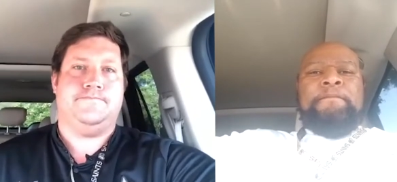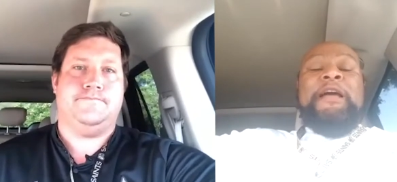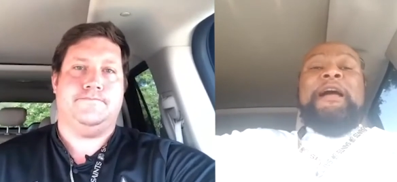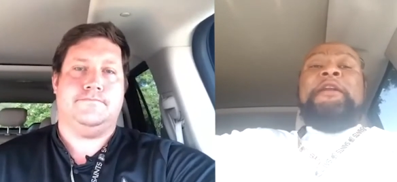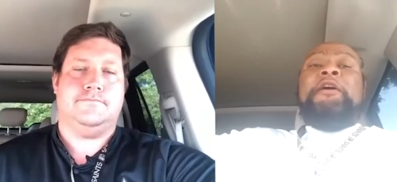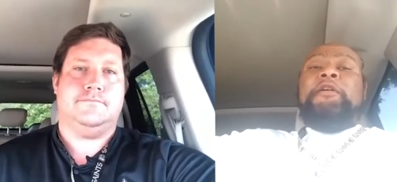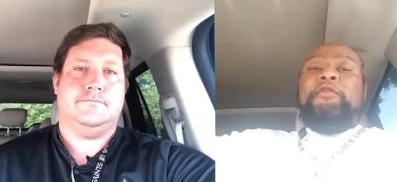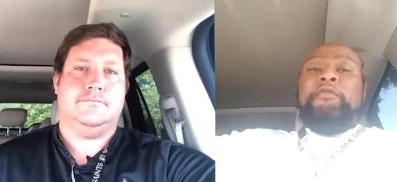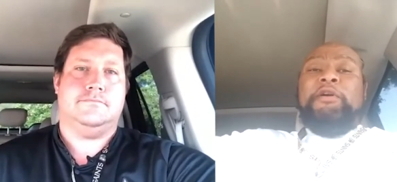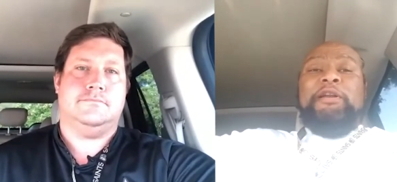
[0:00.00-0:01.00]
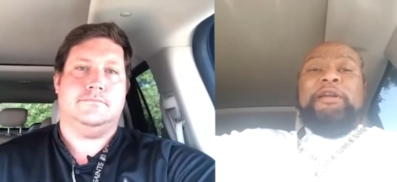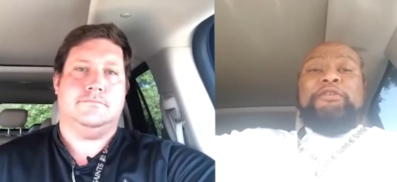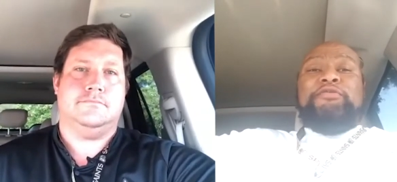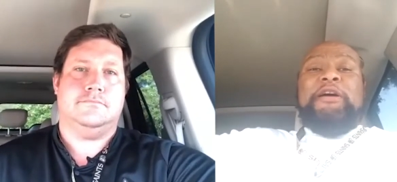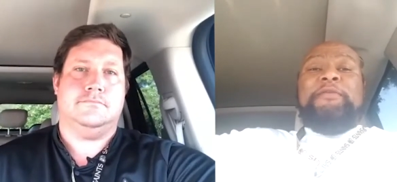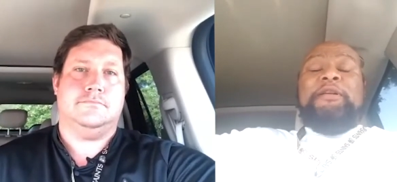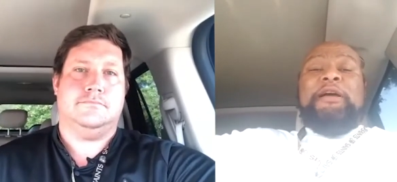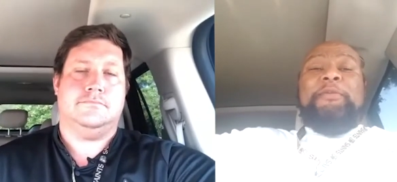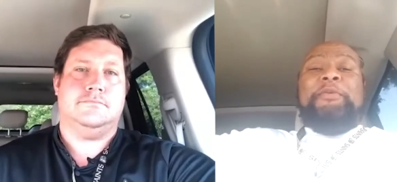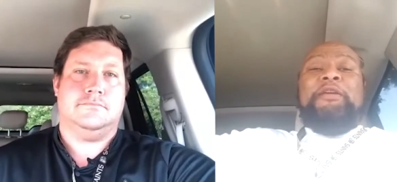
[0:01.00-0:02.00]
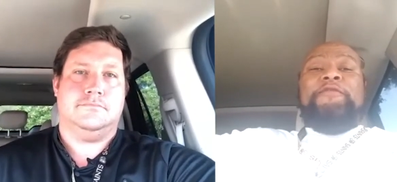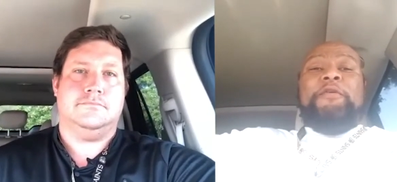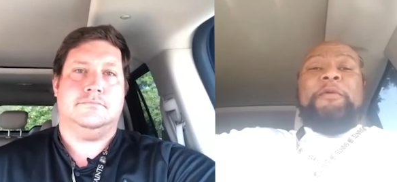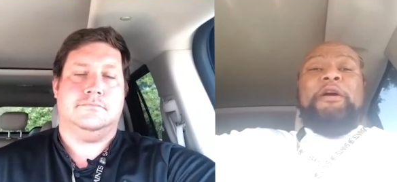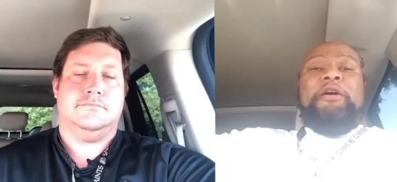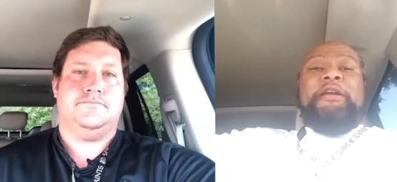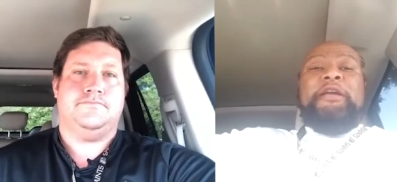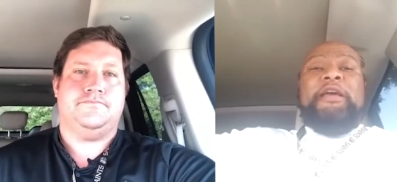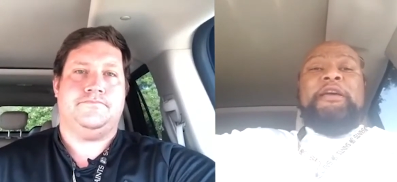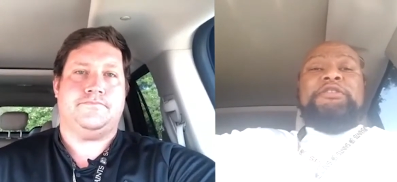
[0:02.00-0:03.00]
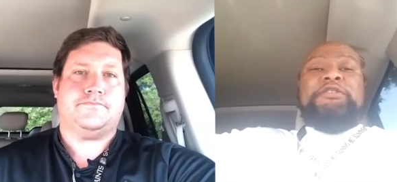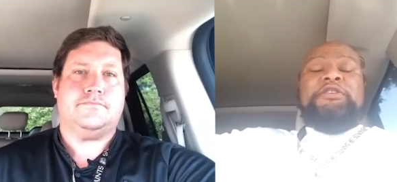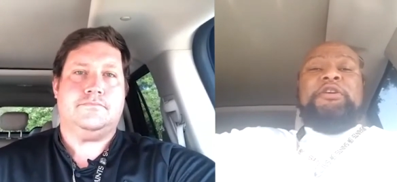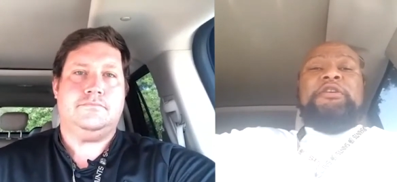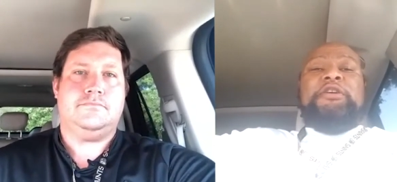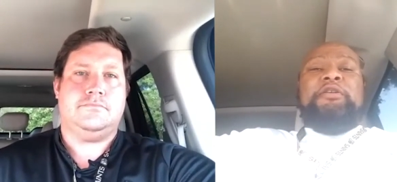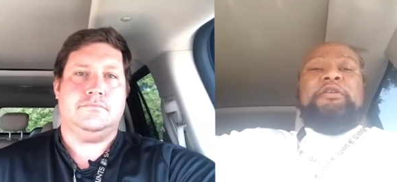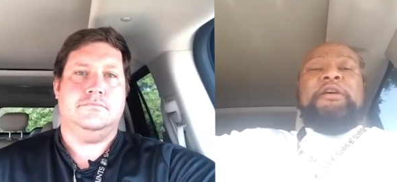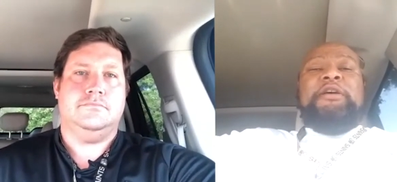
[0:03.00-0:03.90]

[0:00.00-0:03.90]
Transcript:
Speaker 1: I know they really like Trautman. I mean, from all indications, look, you know,